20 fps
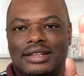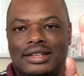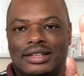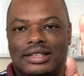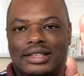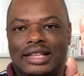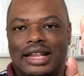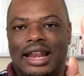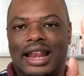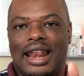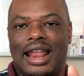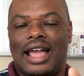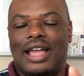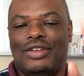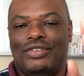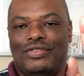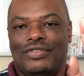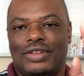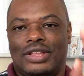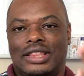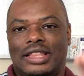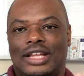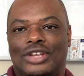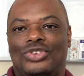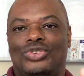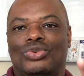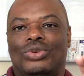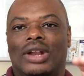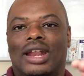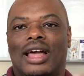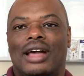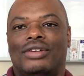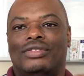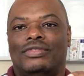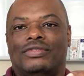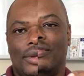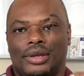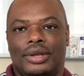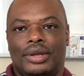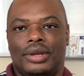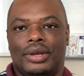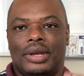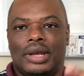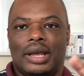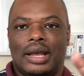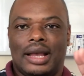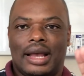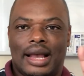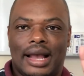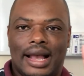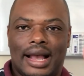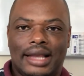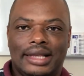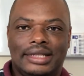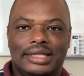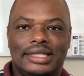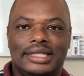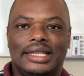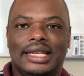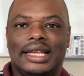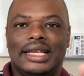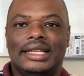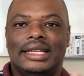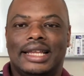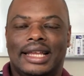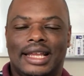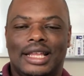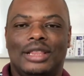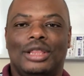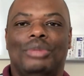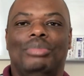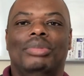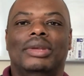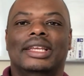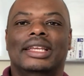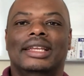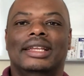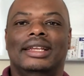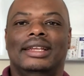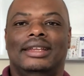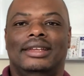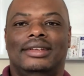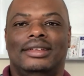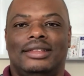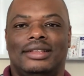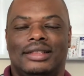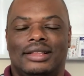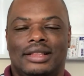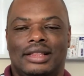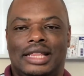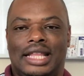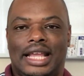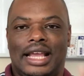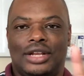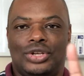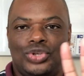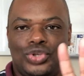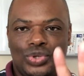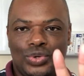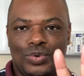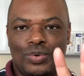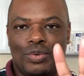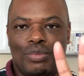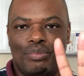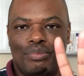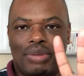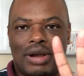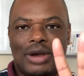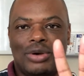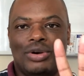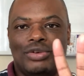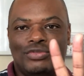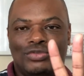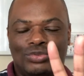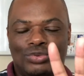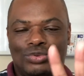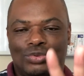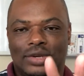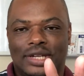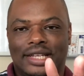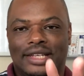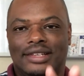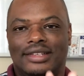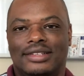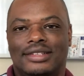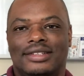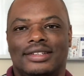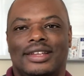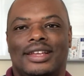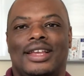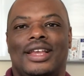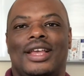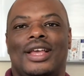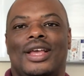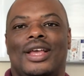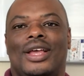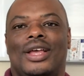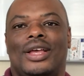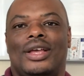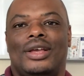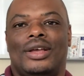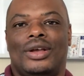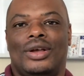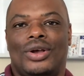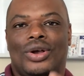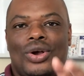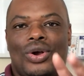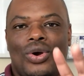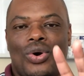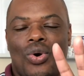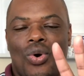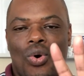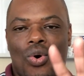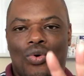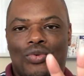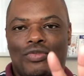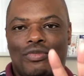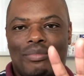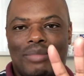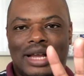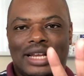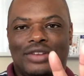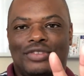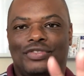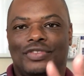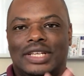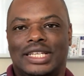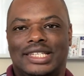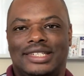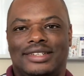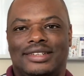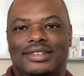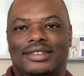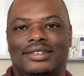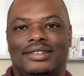life that you'd love living. I said in the beginning, there are two powerful ways of manifesting: